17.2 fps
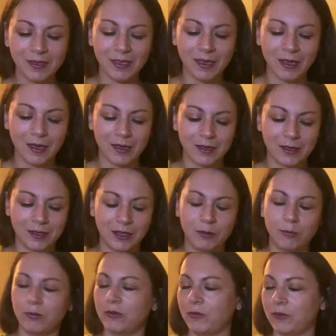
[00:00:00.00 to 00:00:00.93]
Uh, he
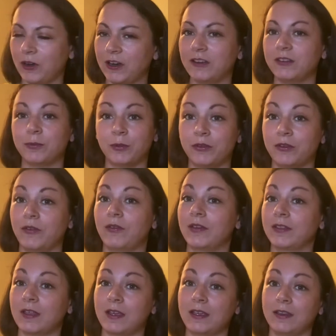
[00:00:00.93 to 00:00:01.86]
was very
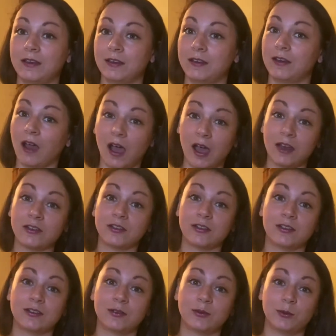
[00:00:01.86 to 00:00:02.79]
specific that he did not
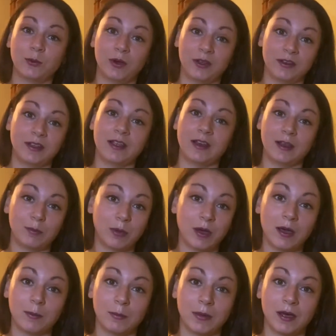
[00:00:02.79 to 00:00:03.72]
want any
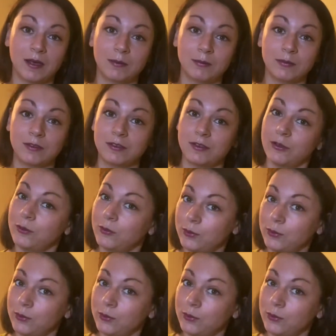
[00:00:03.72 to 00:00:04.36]
pom-poms, so